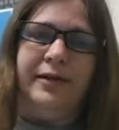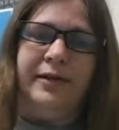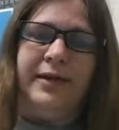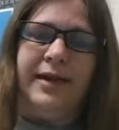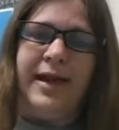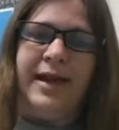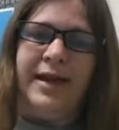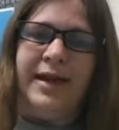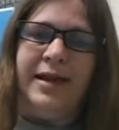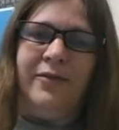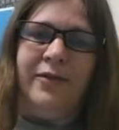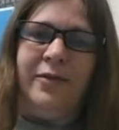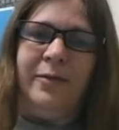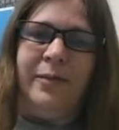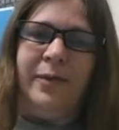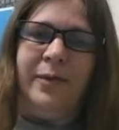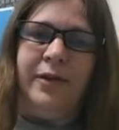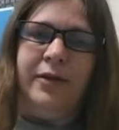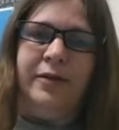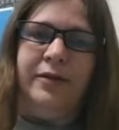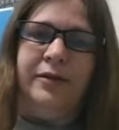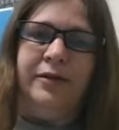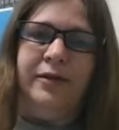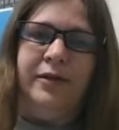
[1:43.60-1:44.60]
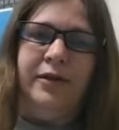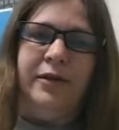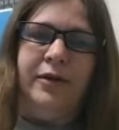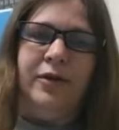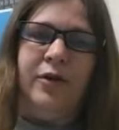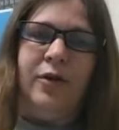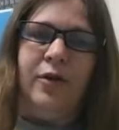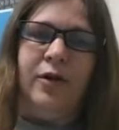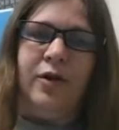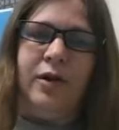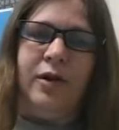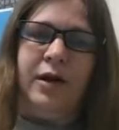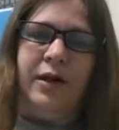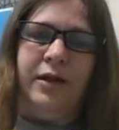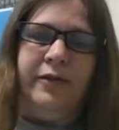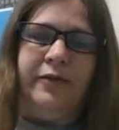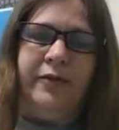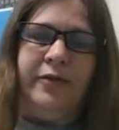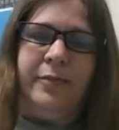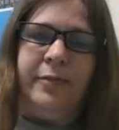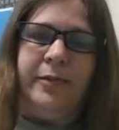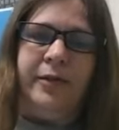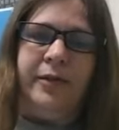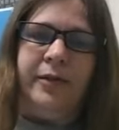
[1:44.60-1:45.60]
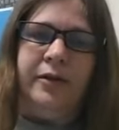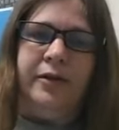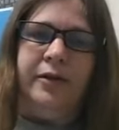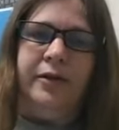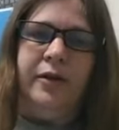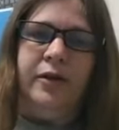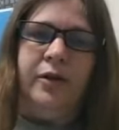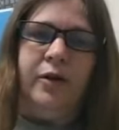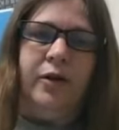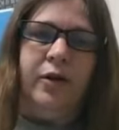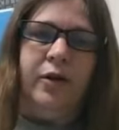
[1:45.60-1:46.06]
any of it built, or all of it built,